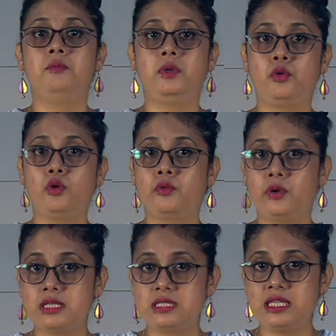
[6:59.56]

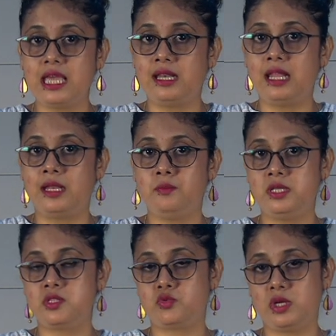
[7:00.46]
bureaucracy and
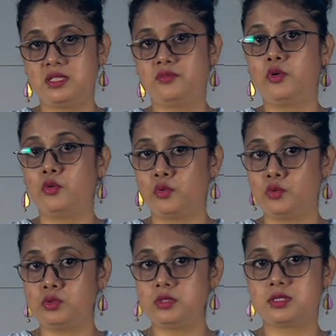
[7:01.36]
administrative
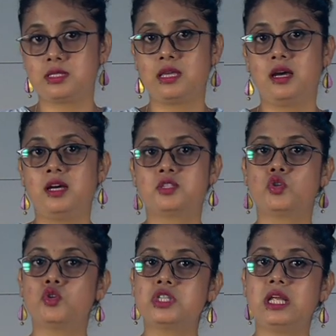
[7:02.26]
rules, a
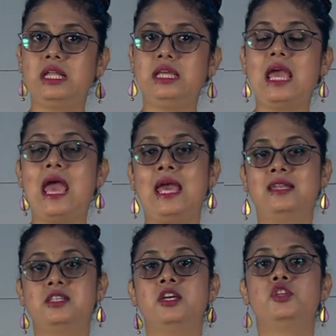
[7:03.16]
socially and